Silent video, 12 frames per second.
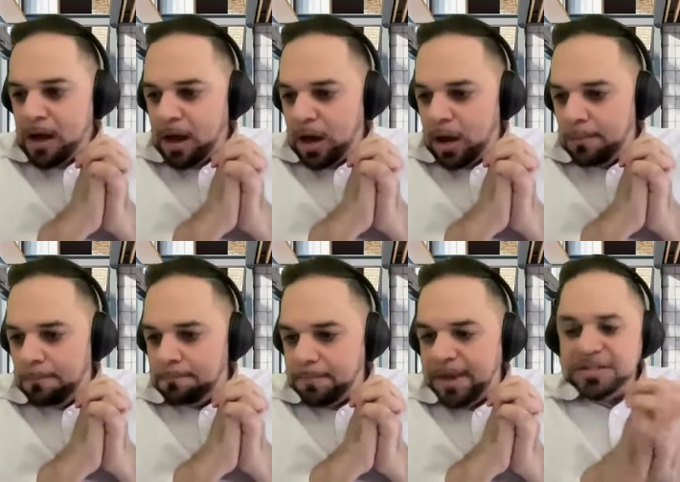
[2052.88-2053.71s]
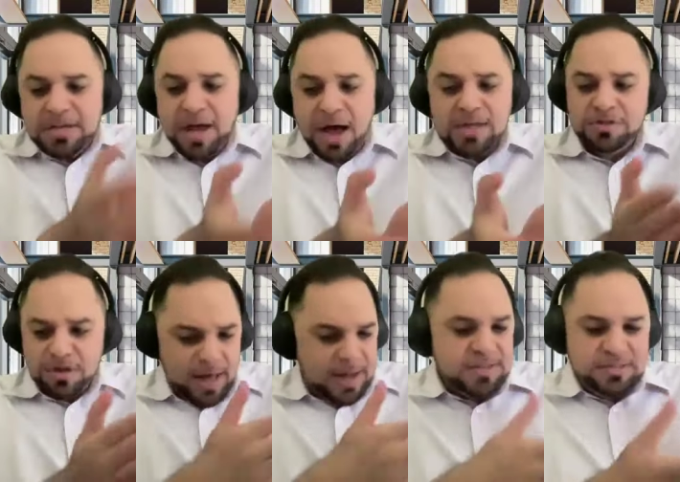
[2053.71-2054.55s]
Um, and Sheikh
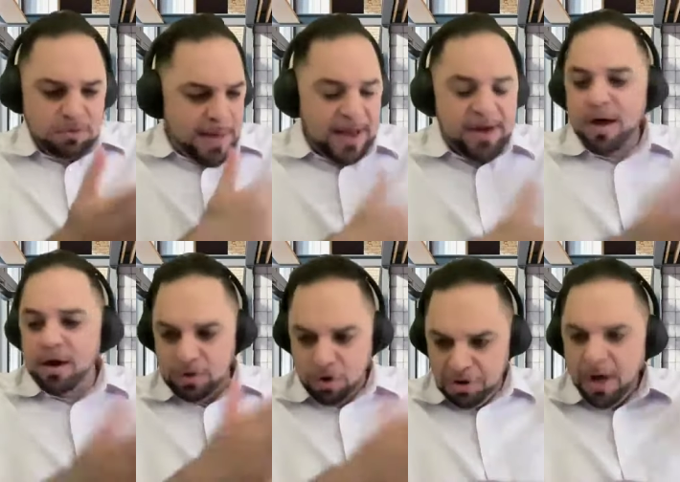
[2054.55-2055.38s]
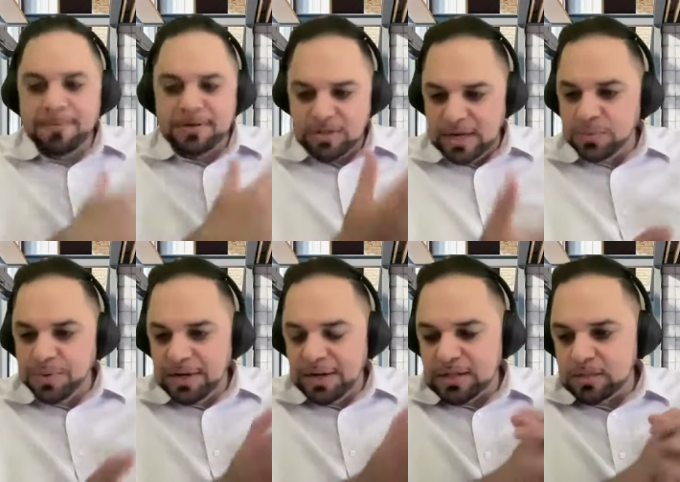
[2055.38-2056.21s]
Yasir had a similar background growing up as, as
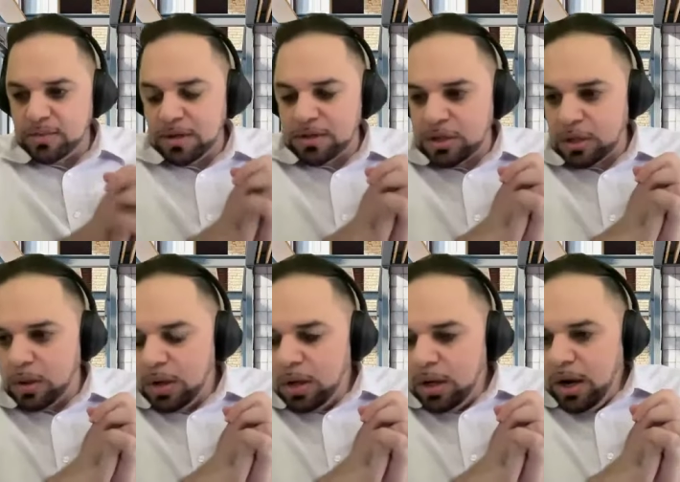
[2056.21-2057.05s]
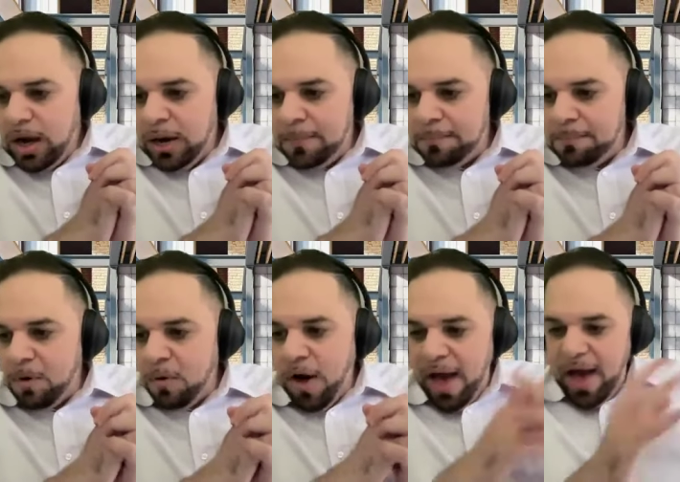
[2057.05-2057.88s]
we did as well. So um,
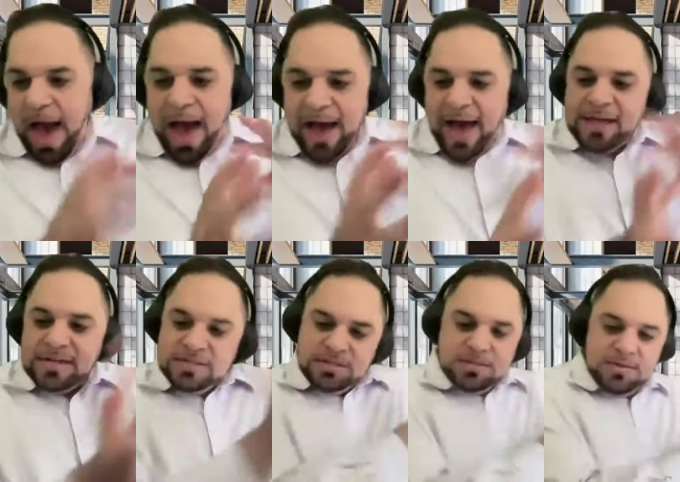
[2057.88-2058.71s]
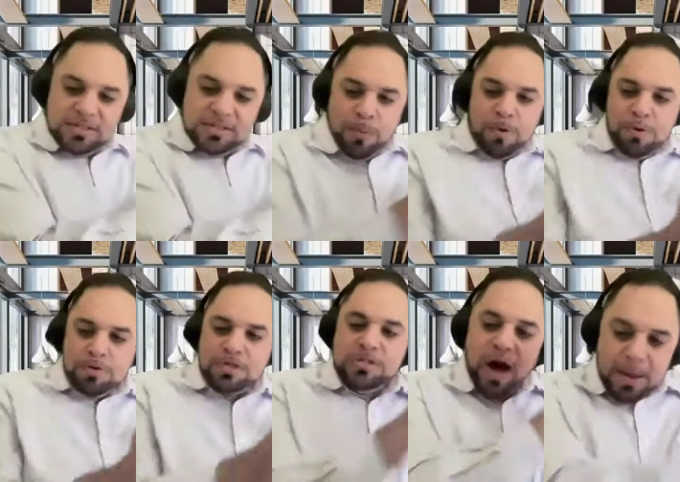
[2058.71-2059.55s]
as someone
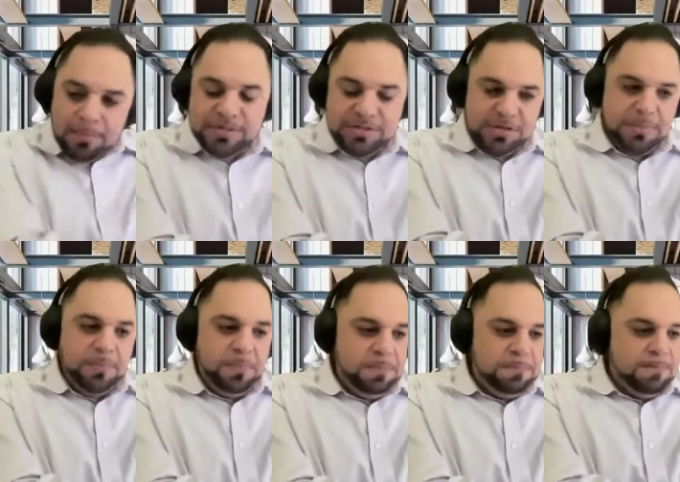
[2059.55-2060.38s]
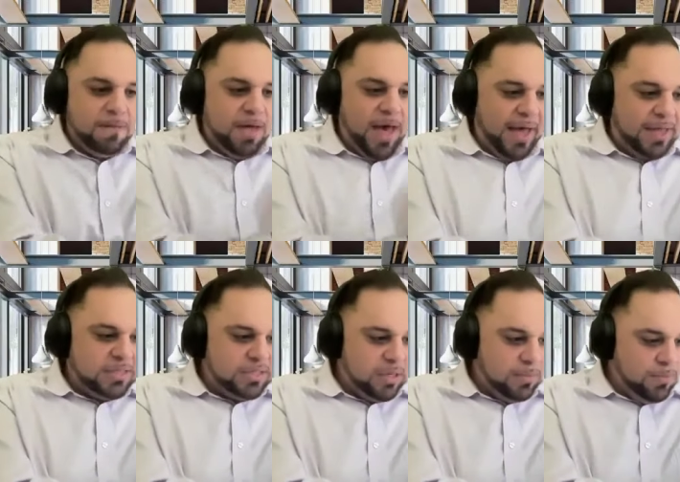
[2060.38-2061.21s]
who's not Muslim,
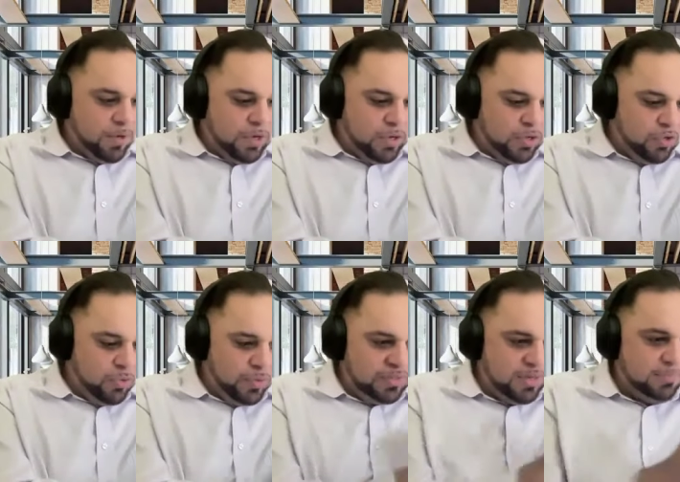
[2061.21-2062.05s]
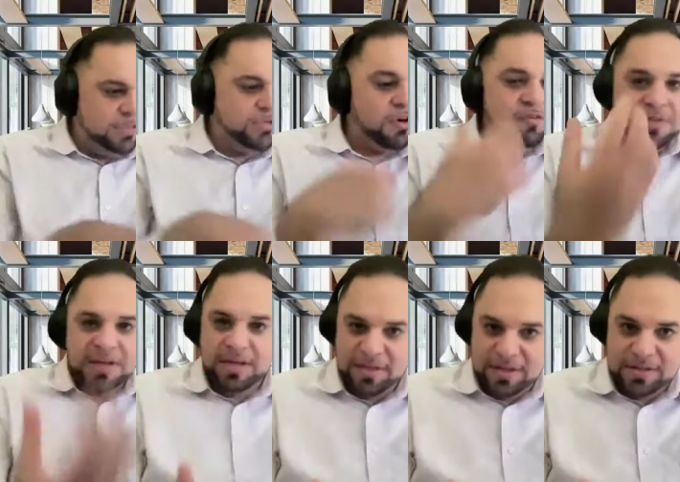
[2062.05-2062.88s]
as someone who was
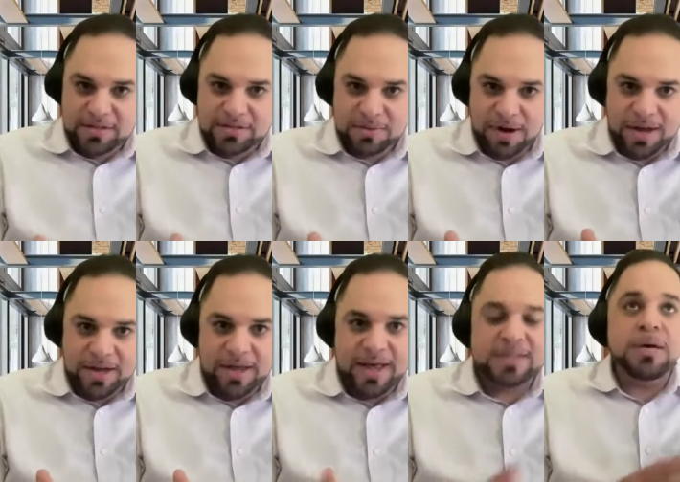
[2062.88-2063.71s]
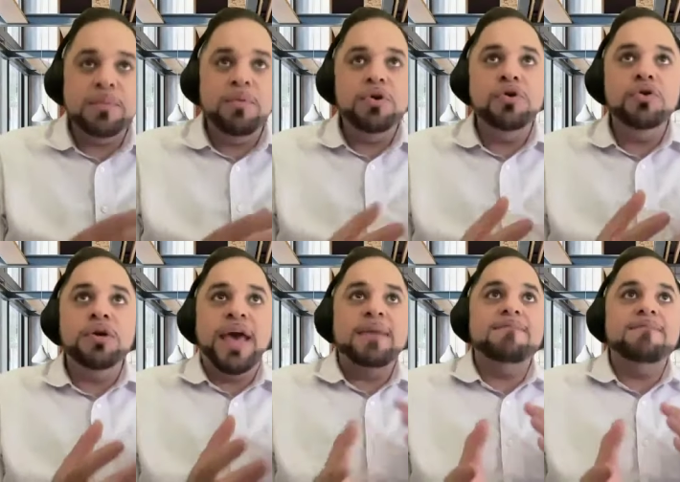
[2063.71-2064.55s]
observing this, right, and as someone who
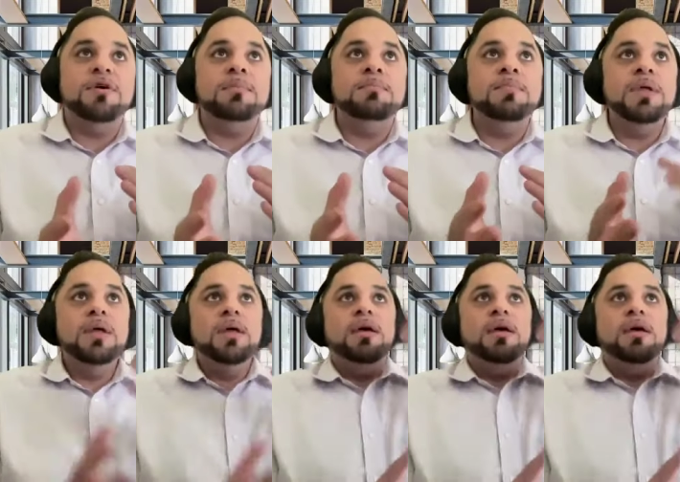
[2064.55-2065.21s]
came from